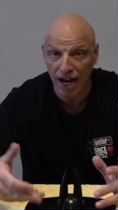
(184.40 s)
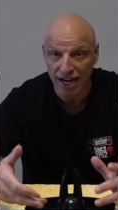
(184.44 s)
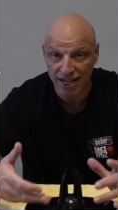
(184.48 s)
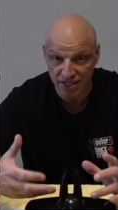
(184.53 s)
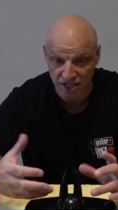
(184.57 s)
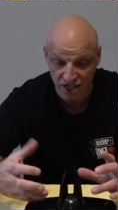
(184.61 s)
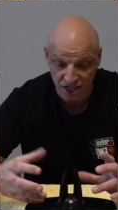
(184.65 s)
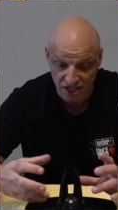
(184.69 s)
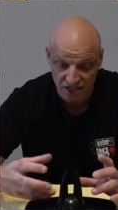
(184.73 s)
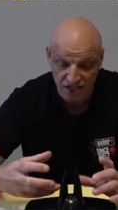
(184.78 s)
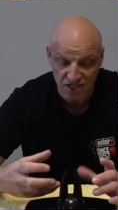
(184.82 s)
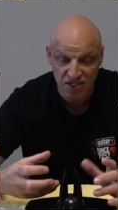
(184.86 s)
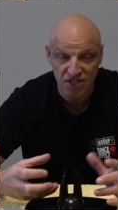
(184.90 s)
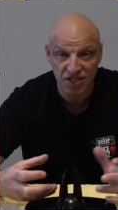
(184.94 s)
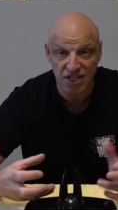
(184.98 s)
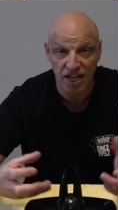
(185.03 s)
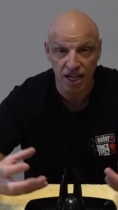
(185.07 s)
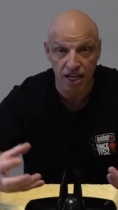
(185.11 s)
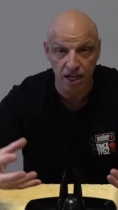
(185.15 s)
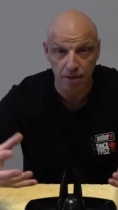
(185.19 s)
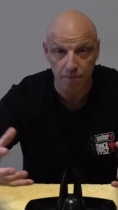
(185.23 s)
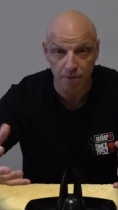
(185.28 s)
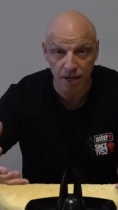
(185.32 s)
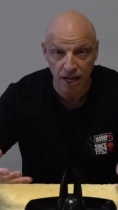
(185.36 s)
and it's going to
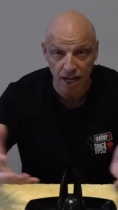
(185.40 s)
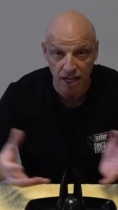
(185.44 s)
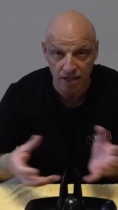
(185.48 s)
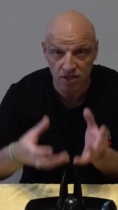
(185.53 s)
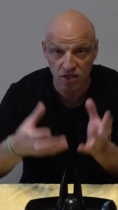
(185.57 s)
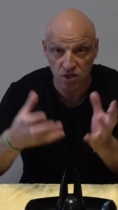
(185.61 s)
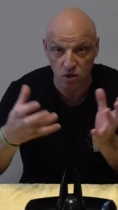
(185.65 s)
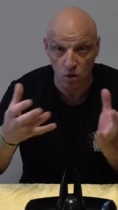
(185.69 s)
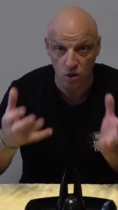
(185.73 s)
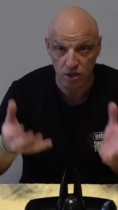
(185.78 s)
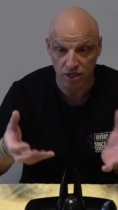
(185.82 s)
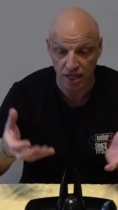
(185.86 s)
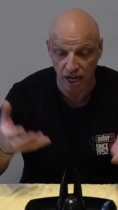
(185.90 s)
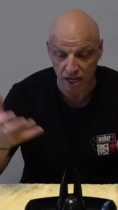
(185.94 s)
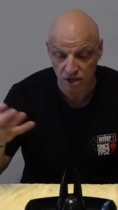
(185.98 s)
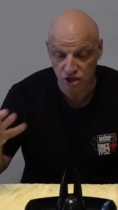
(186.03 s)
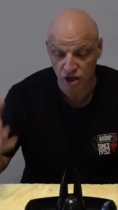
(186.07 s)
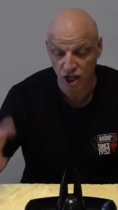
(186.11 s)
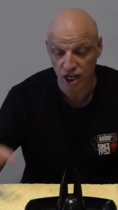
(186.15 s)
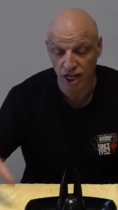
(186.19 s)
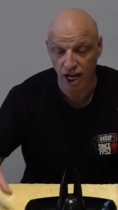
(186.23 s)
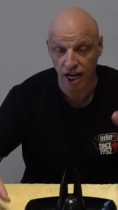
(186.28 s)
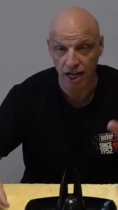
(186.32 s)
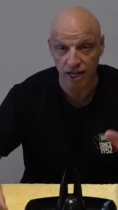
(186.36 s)
steam inside that
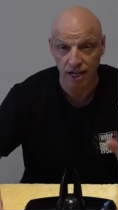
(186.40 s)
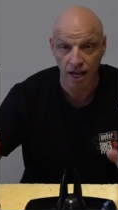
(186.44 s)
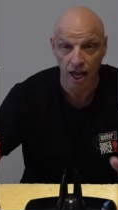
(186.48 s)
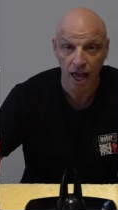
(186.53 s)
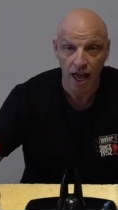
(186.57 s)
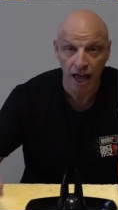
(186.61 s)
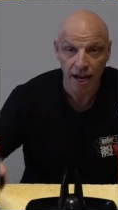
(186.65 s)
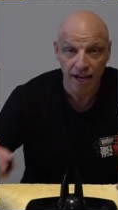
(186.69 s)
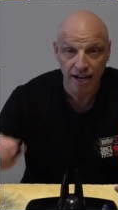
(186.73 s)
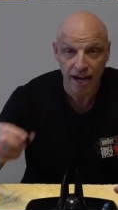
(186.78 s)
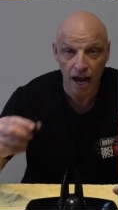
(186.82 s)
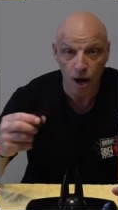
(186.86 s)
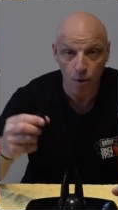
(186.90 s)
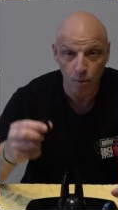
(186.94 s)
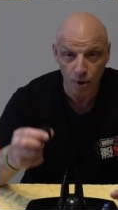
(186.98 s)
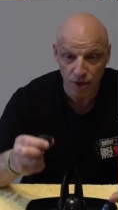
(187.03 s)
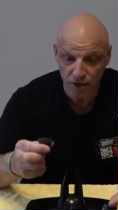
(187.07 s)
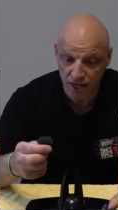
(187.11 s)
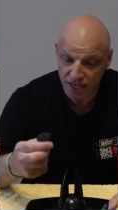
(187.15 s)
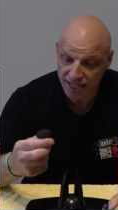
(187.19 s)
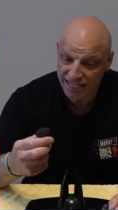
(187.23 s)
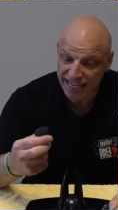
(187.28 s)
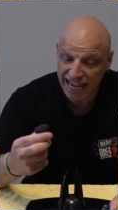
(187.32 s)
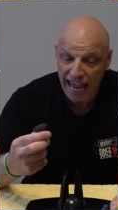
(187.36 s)
chicken. Now with
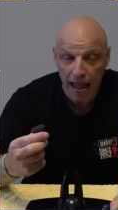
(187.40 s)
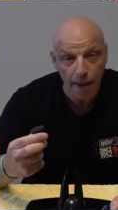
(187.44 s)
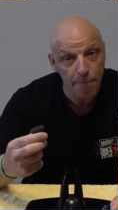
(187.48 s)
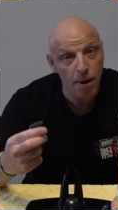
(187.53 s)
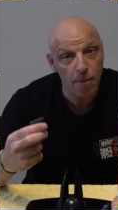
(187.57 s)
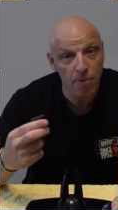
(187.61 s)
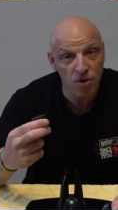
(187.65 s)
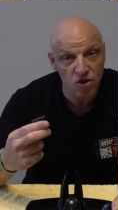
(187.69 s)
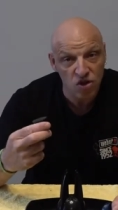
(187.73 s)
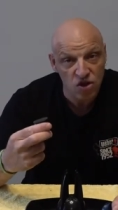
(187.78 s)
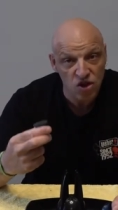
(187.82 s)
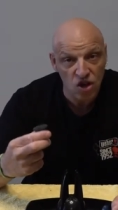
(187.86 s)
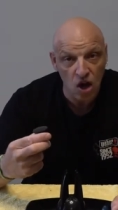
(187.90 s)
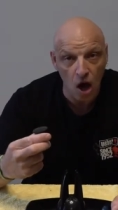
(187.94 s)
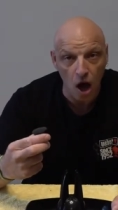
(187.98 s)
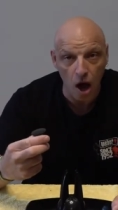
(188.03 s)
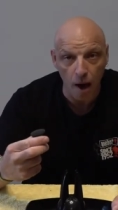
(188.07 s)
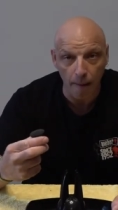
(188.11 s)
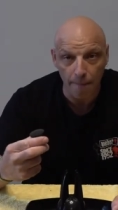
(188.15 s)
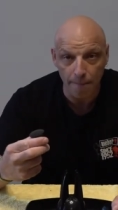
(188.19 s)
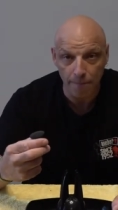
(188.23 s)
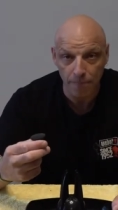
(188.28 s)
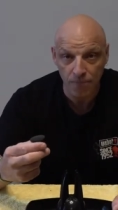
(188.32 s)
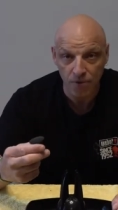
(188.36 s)
this cap on the
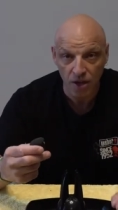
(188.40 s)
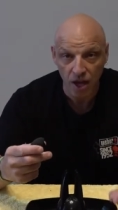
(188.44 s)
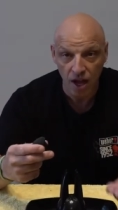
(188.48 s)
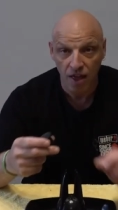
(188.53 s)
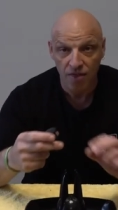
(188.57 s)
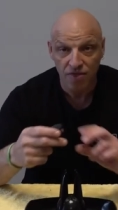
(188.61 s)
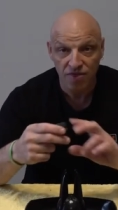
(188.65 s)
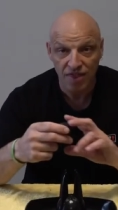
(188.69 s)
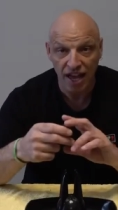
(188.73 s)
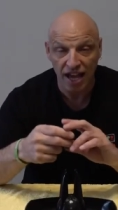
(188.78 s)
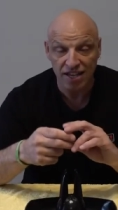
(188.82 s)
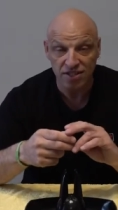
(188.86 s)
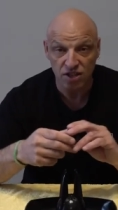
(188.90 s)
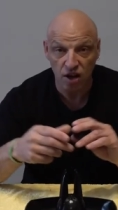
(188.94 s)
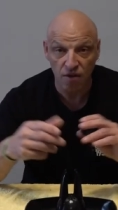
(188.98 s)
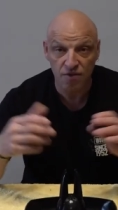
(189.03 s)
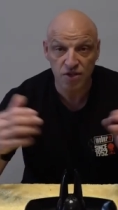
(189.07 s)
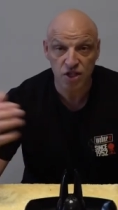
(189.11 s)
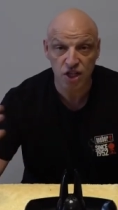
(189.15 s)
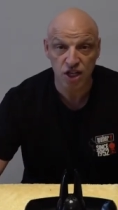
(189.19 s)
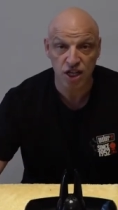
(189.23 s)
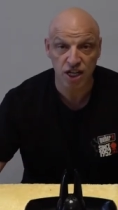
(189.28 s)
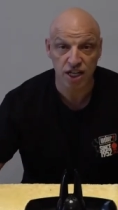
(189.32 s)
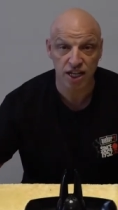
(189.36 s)
top, that's
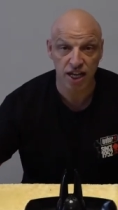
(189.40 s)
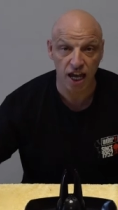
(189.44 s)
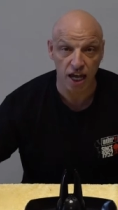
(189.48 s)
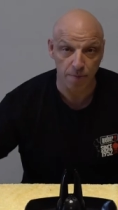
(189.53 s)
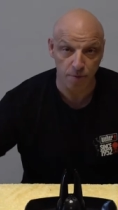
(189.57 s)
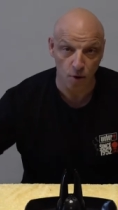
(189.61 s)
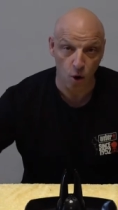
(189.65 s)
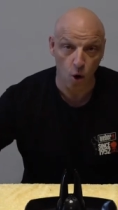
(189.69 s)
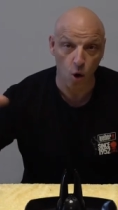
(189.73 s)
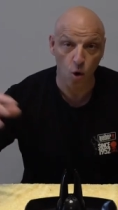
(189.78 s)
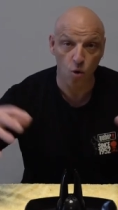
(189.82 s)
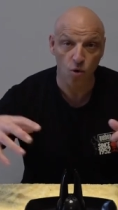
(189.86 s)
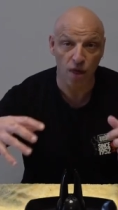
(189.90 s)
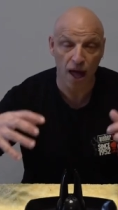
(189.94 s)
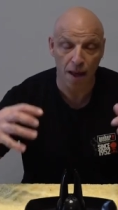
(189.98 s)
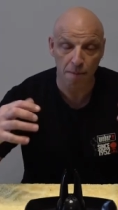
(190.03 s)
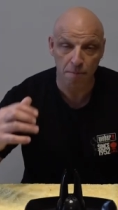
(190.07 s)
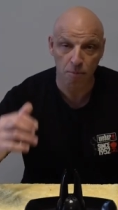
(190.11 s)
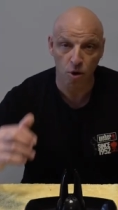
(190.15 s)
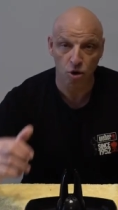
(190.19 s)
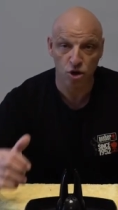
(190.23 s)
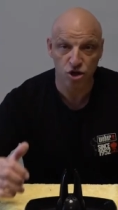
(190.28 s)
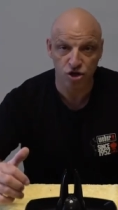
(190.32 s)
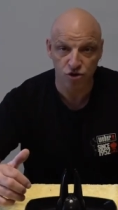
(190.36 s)
obviously going to keep all that
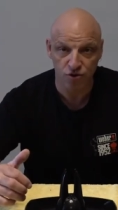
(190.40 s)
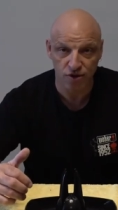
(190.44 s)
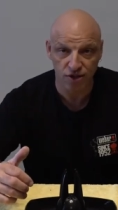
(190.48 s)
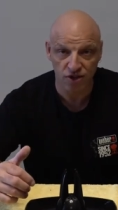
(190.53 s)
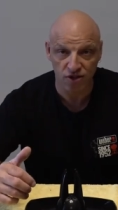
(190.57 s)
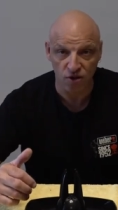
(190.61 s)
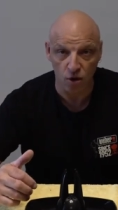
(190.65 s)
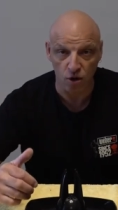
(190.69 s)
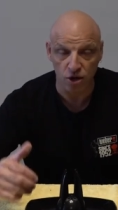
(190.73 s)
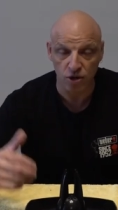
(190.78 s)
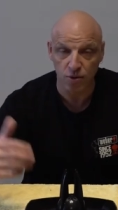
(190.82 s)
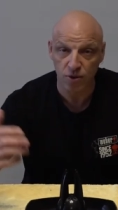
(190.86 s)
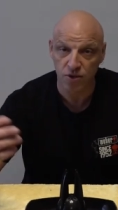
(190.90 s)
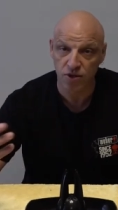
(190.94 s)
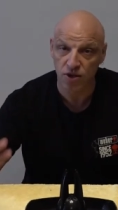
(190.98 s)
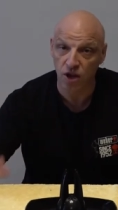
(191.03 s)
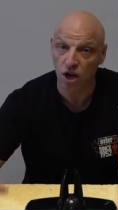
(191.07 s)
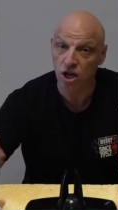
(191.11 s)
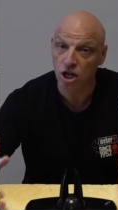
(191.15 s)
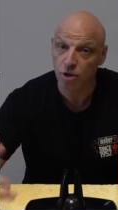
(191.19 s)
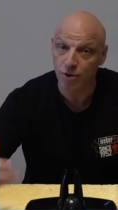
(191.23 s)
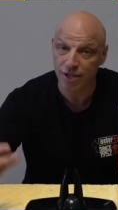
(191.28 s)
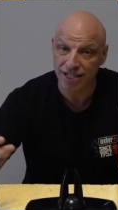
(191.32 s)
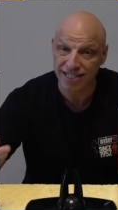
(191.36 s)
moisture inside, so it's
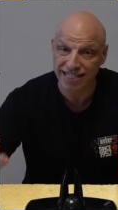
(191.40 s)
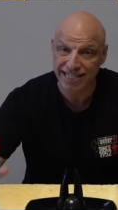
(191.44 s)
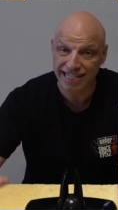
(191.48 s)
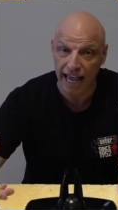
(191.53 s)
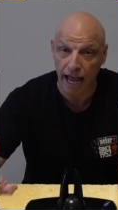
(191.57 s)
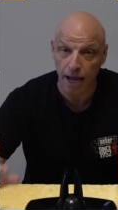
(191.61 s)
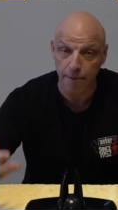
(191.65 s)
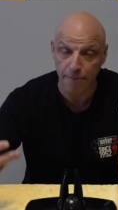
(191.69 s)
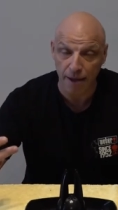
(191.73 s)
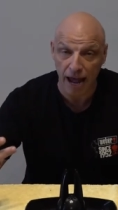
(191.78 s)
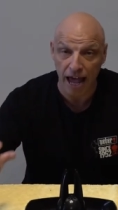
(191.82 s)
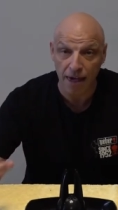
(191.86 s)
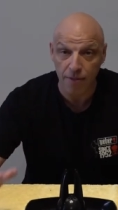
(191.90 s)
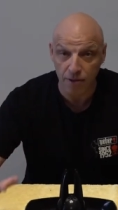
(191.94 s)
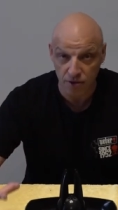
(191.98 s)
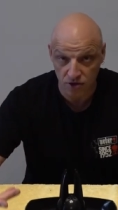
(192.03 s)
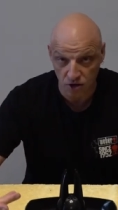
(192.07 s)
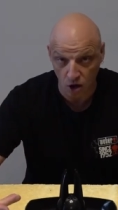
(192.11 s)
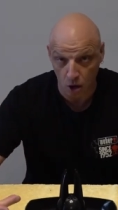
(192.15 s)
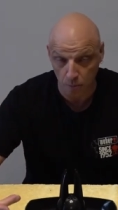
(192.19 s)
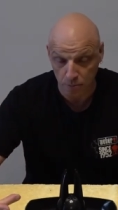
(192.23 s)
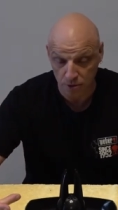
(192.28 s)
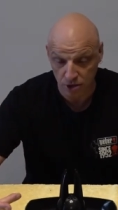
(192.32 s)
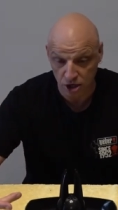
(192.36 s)
not going to escape at the
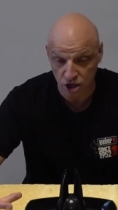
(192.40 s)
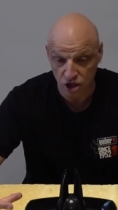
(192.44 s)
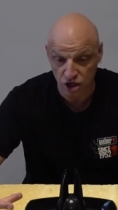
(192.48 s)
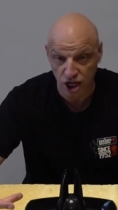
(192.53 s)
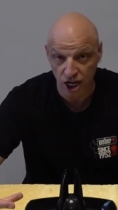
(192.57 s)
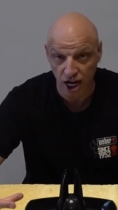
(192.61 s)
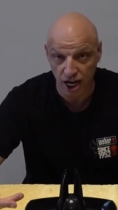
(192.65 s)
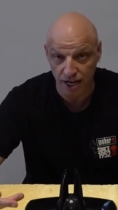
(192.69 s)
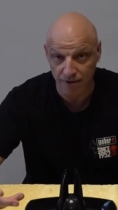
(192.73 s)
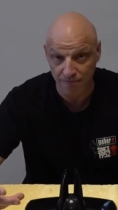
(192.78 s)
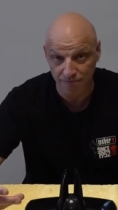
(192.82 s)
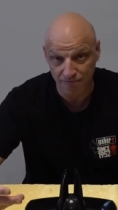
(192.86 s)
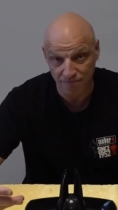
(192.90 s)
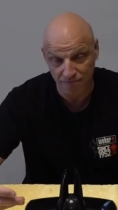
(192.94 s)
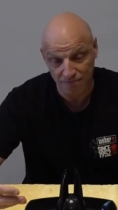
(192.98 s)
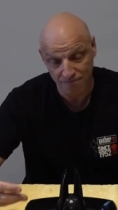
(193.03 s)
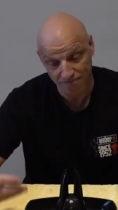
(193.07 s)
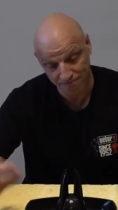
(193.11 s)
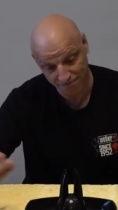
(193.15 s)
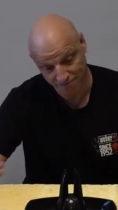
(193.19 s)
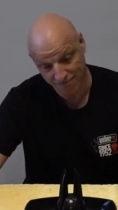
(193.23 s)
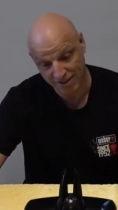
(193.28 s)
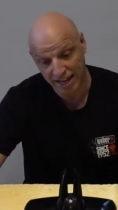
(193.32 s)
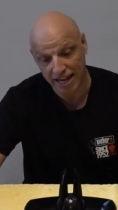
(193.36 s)
top of the chicken,
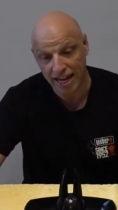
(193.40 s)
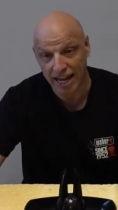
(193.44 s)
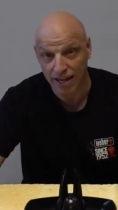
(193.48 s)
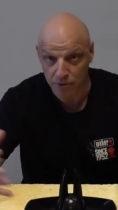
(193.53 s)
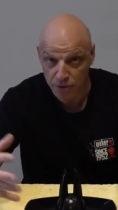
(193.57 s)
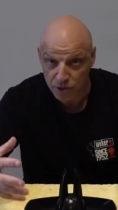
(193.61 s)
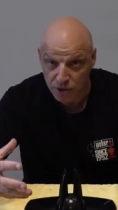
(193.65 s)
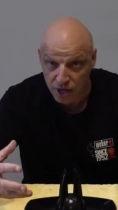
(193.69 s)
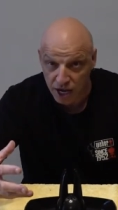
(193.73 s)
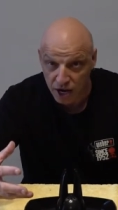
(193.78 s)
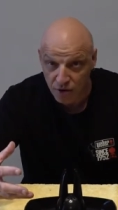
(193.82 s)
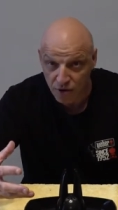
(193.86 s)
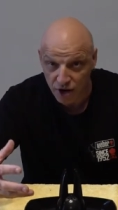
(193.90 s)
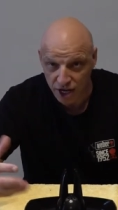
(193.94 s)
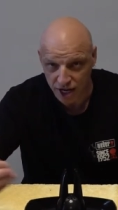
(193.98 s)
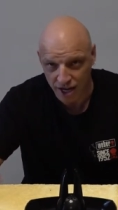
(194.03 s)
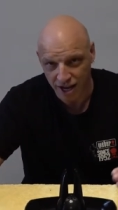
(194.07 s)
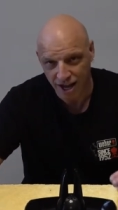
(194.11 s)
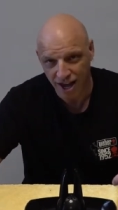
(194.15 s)
in theory.